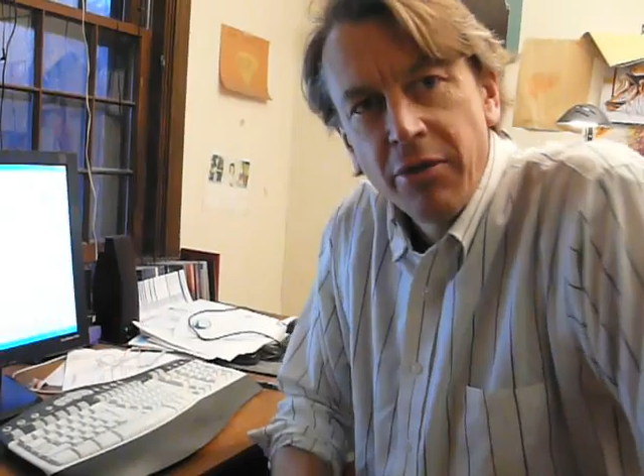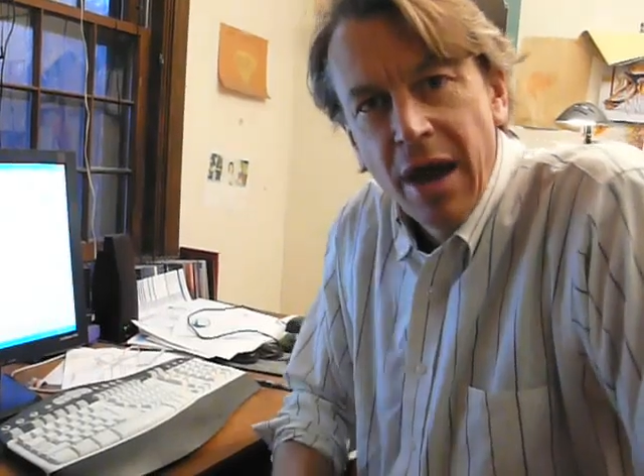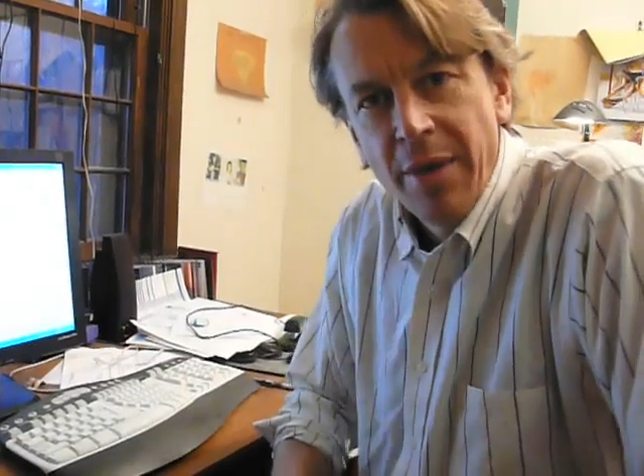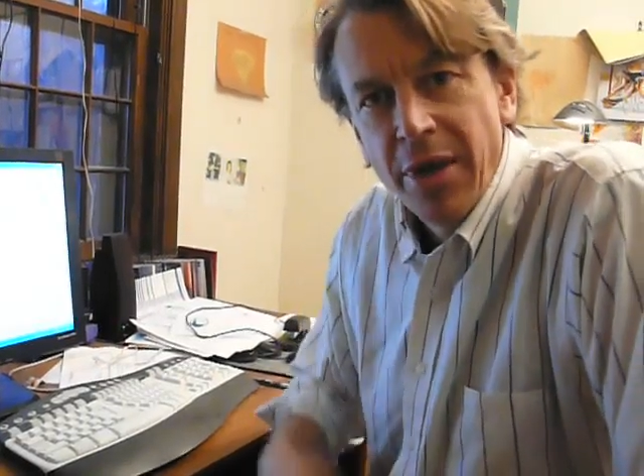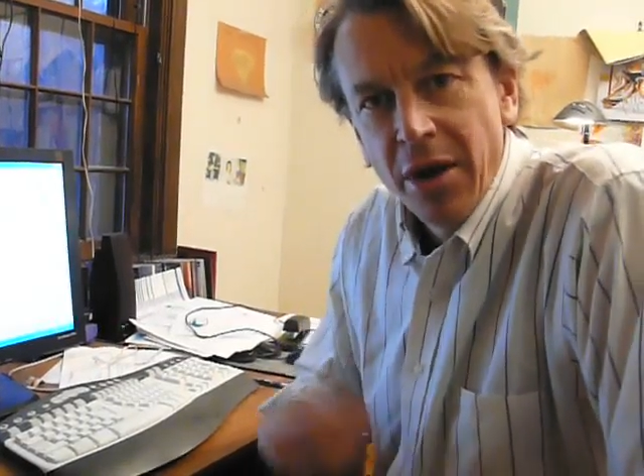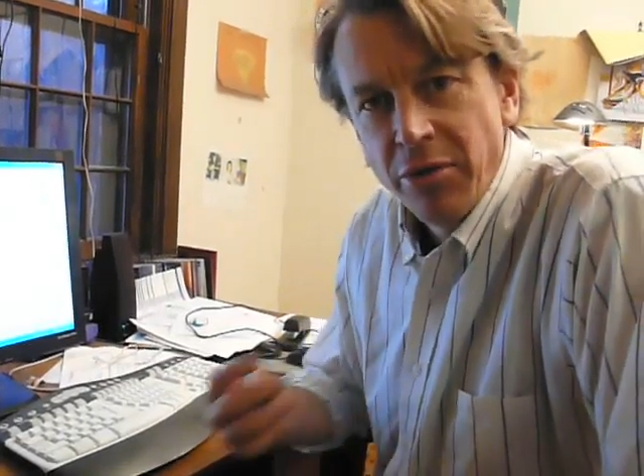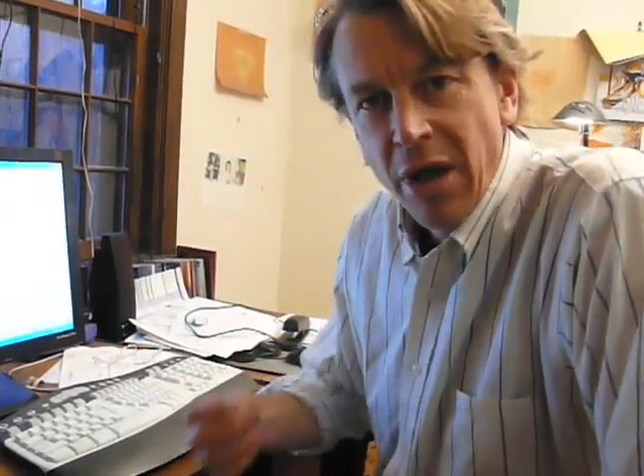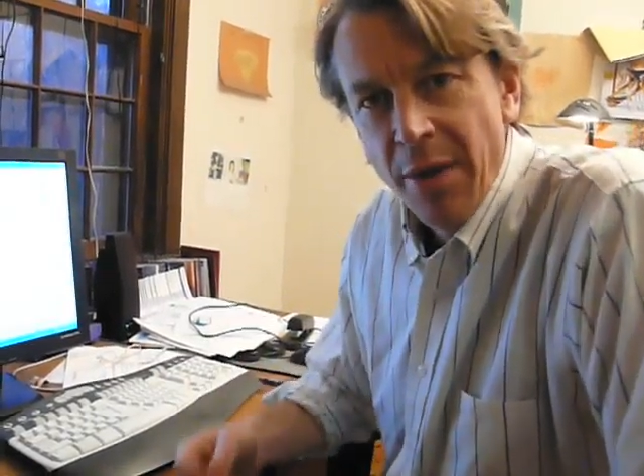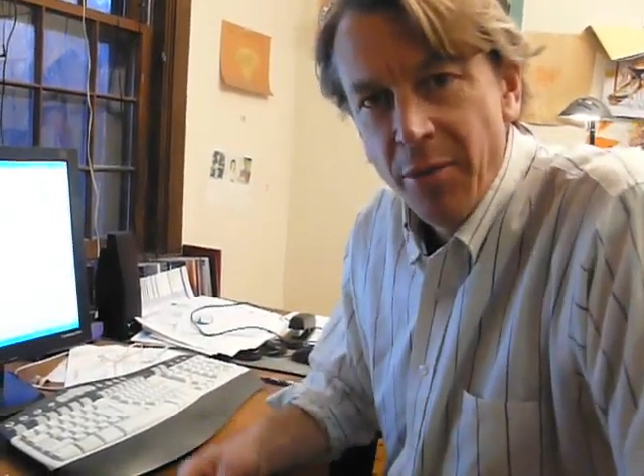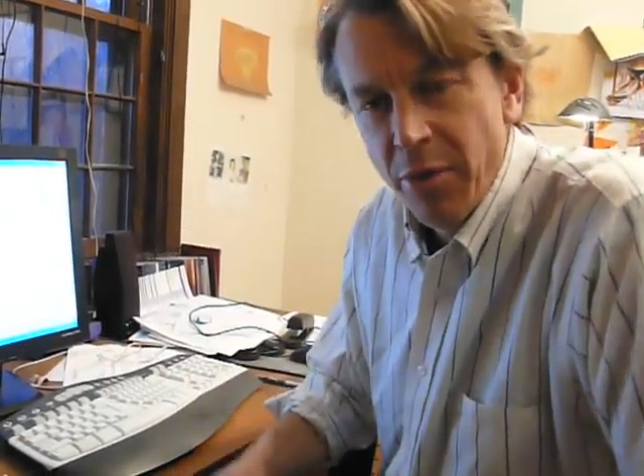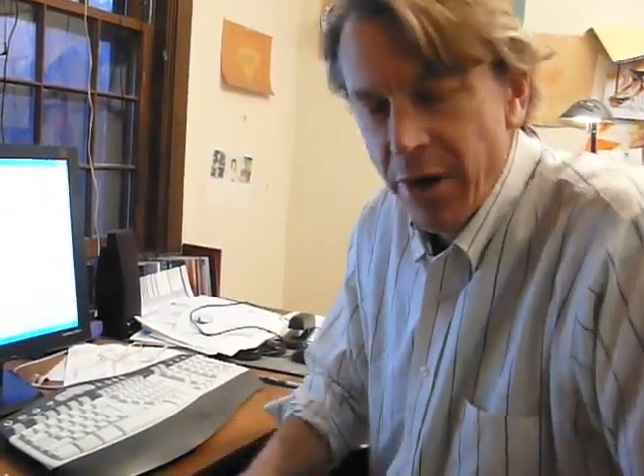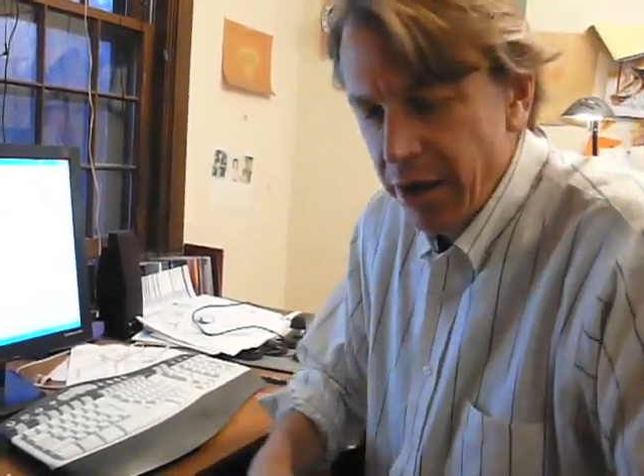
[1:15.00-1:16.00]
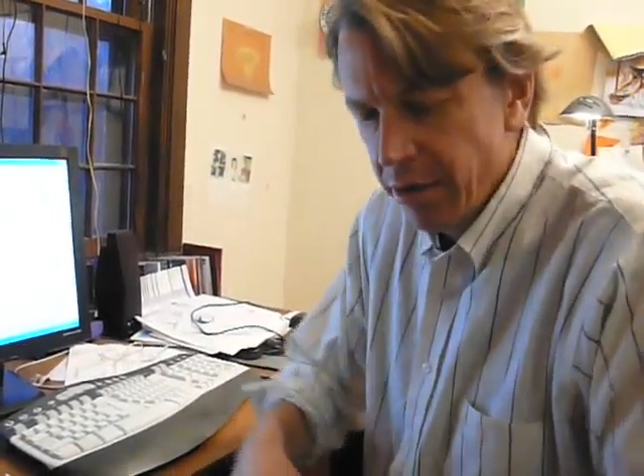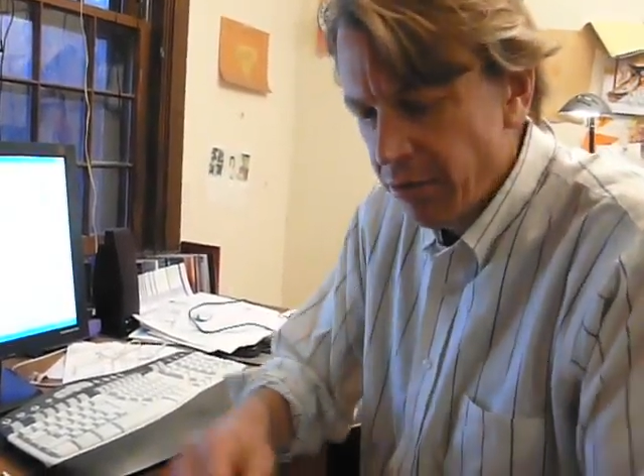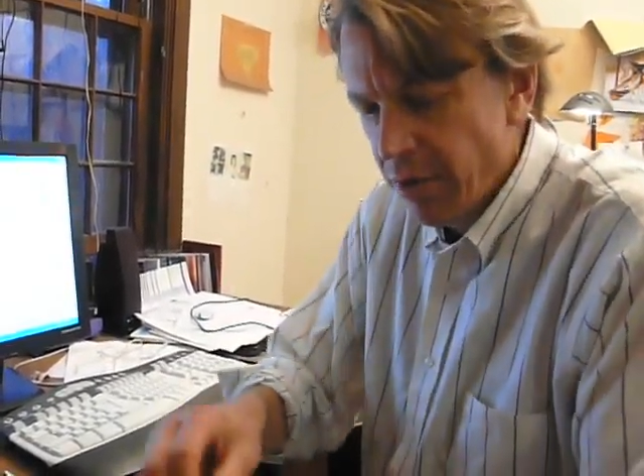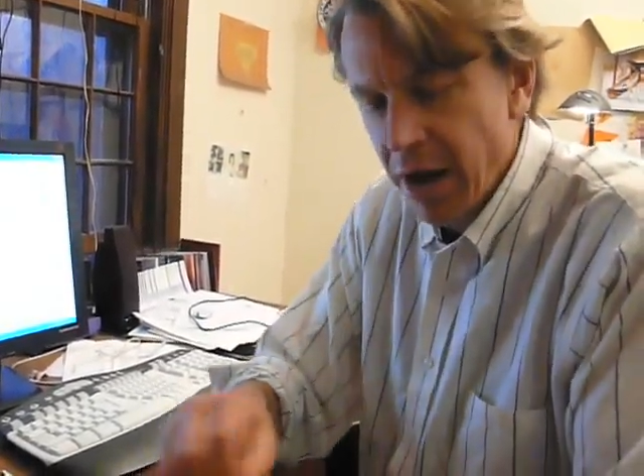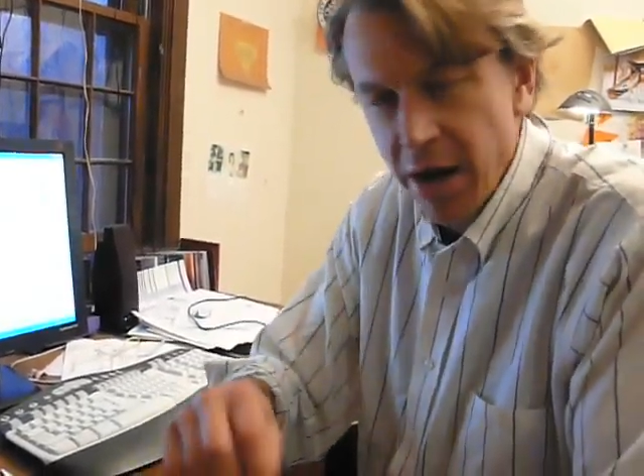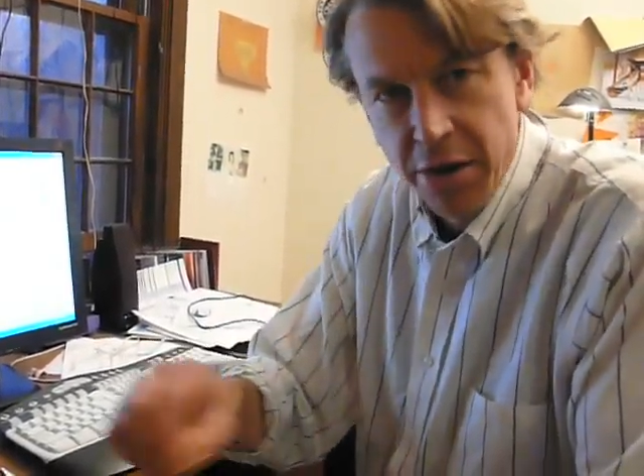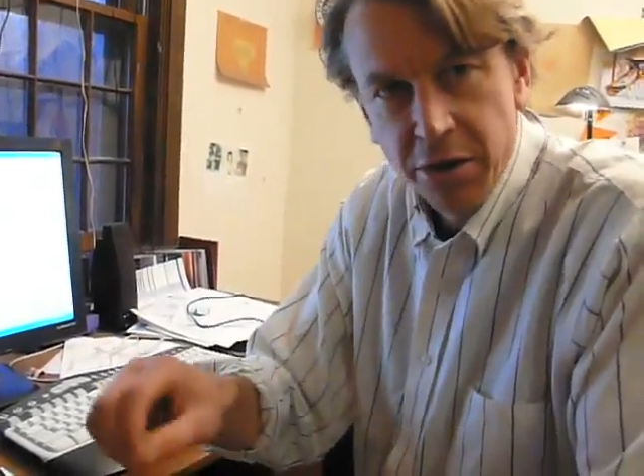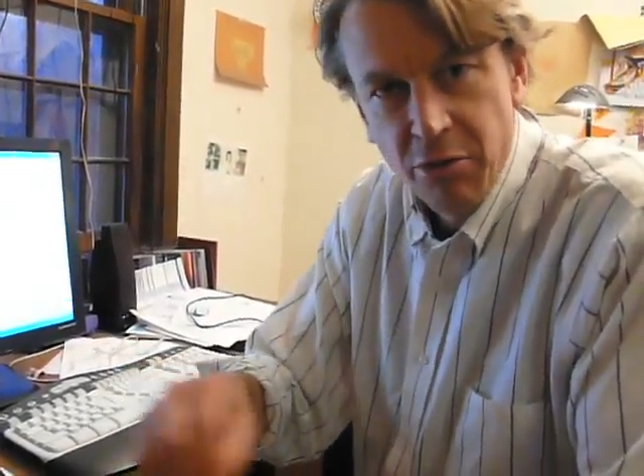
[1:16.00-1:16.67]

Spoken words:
grab that odometer reading, write on a